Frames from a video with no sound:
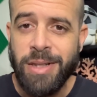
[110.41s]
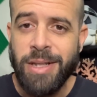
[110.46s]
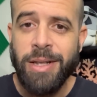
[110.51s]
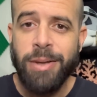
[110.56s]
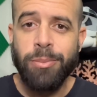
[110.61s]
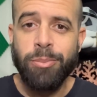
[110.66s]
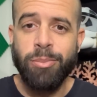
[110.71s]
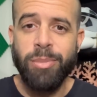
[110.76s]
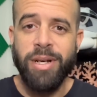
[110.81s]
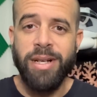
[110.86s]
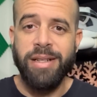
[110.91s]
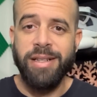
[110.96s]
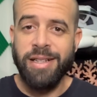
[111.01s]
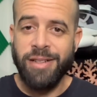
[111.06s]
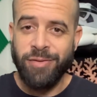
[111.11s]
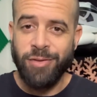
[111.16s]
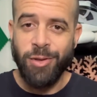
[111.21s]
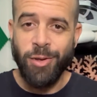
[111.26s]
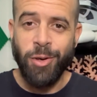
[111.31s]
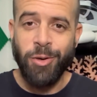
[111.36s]
But if
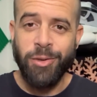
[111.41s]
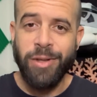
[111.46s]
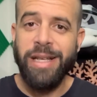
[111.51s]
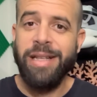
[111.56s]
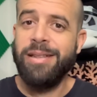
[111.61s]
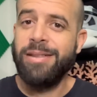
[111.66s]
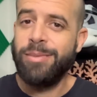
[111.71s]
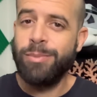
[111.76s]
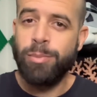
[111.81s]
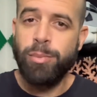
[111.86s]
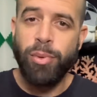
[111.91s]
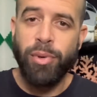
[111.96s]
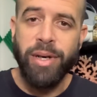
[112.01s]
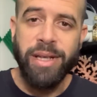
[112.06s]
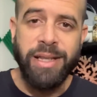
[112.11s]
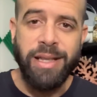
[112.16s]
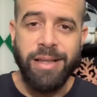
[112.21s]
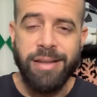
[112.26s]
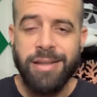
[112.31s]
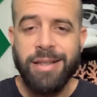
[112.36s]
you own it, bring
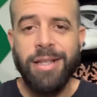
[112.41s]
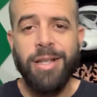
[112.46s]
it.